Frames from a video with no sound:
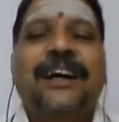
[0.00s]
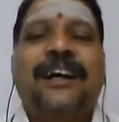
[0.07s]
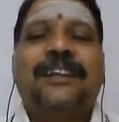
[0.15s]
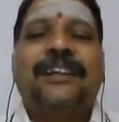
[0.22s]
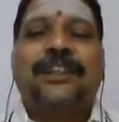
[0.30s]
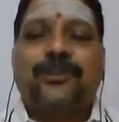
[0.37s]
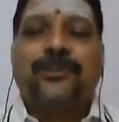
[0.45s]

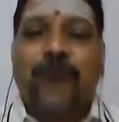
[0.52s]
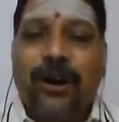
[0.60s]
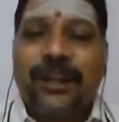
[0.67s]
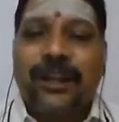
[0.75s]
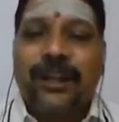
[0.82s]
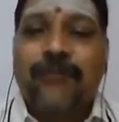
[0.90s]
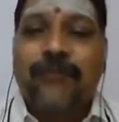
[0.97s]
the small
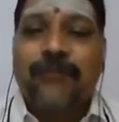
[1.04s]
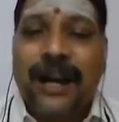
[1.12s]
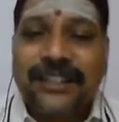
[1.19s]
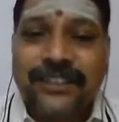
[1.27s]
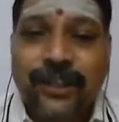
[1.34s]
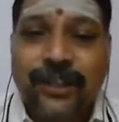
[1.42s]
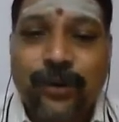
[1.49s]
and
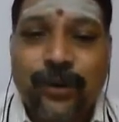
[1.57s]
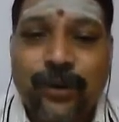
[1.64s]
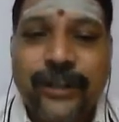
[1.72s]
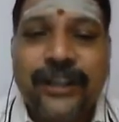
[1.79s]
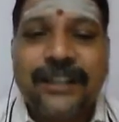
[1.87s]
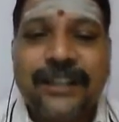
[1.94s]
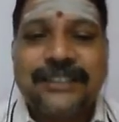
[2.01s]
marginal
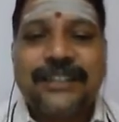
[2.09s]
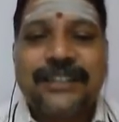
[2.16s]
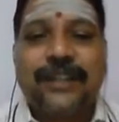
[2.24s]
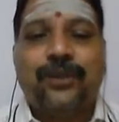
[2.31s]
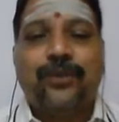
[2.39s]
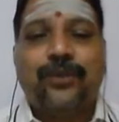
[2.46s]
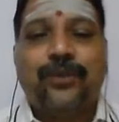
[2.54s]
holding less
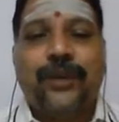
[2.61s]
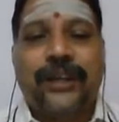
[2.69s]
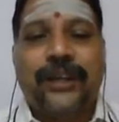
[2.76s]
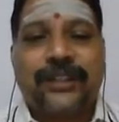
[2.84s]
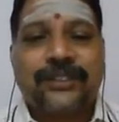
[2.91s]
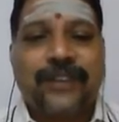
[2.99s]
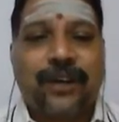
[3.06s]
than 2
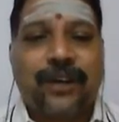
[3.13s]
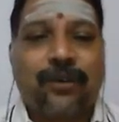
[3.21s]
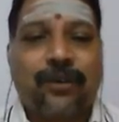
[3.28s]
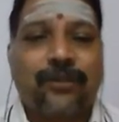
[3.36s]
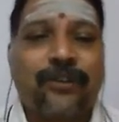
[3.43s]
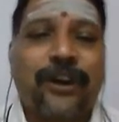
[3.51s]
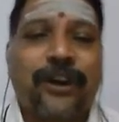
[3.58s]
hectares
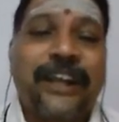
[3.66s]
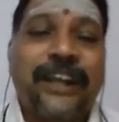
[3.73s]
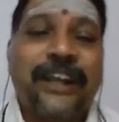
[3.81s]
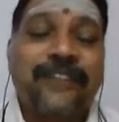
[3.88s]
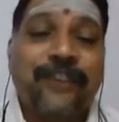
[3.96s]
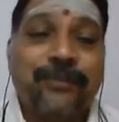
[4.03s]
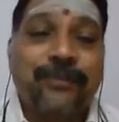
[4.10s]
account for
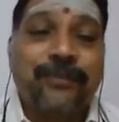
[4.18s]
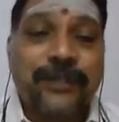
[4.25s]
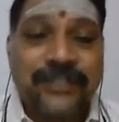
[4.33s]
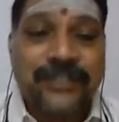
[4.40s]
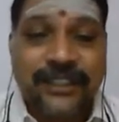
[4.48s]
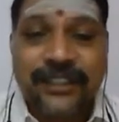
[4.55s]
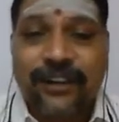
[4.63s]

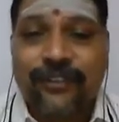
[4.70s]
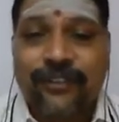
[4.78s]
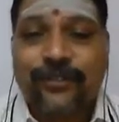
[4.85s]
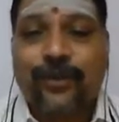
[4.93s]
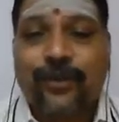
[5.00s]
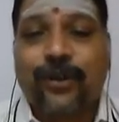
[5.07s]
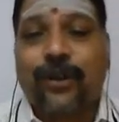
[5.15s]
85% of
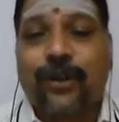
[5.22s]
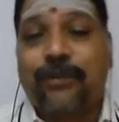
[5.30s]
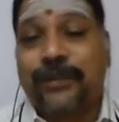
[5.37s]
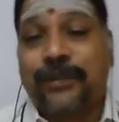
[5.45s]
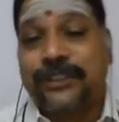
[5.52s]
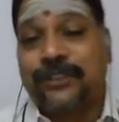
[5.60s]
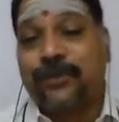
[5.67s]
total
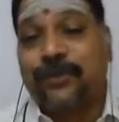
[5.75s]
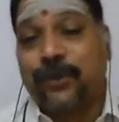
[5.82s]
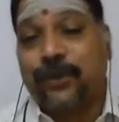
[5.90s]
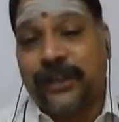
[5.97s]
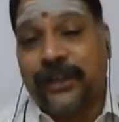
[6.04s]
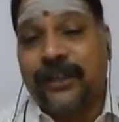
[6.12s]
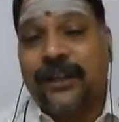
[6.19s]
operation of
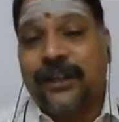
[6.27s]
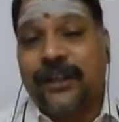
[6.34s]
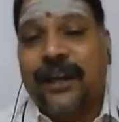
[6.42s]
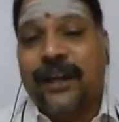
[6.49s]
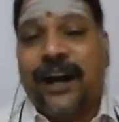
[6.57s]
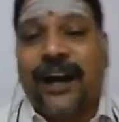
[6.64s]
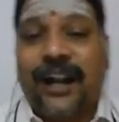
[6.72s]
holding
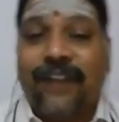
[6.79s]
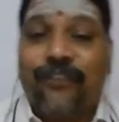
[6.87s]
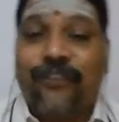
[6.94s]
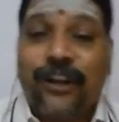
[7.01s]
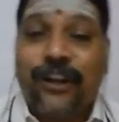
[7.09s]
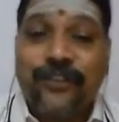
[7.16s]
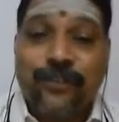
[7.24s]
and
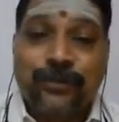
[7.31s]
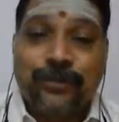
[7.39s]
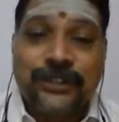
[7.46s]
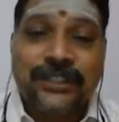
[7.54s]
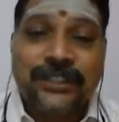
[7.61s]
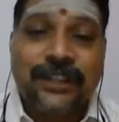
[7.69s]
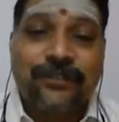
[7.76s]
44%
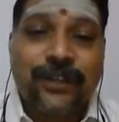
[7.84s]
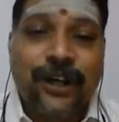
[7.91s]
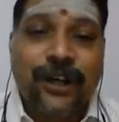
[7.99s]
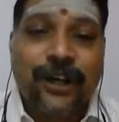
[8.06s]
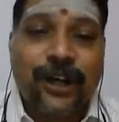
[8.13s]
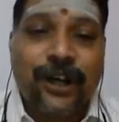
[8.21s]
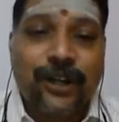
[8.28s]
of
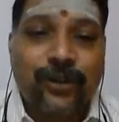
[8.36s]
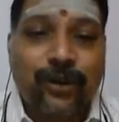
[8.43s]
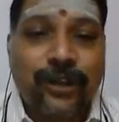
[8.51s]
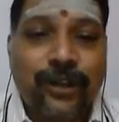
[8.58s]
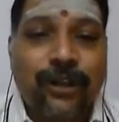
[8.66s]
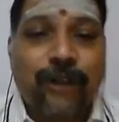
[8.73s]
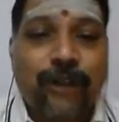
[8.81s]
the
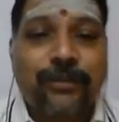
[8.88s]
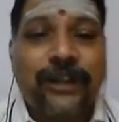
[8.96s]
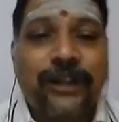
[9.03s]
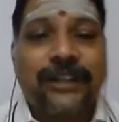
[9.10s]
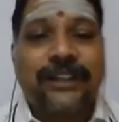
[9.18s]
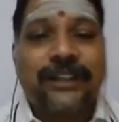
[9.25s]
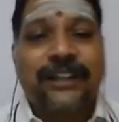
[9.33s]
total
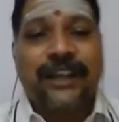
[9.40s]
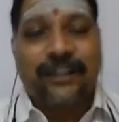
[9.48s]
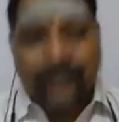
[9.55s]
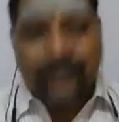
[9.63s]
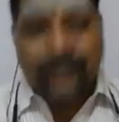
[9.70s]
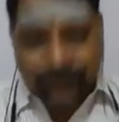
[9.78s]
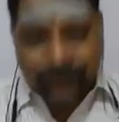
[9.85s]
operated in
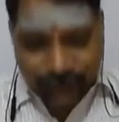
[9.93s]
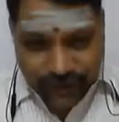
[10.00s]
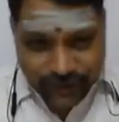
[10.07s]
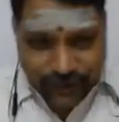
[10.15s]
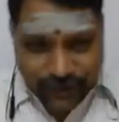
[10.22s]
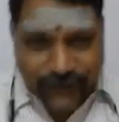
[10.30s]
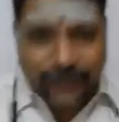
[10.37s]
this
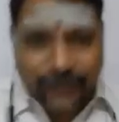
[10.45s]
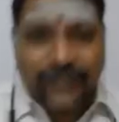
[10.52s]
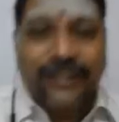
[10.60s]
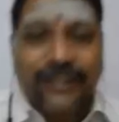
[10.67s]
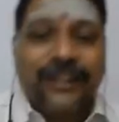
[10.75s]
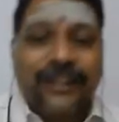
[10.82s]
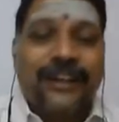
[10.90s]
particular
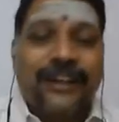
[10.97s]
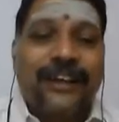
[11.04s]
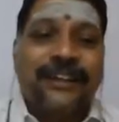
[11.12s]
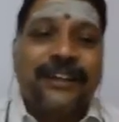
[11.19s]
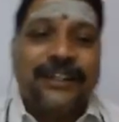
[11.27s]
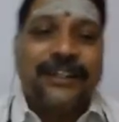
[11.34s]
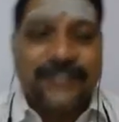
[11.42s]

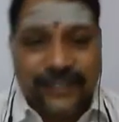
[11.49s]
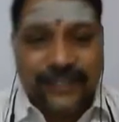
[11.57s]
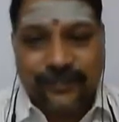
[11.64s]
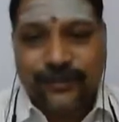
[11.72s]
India itself.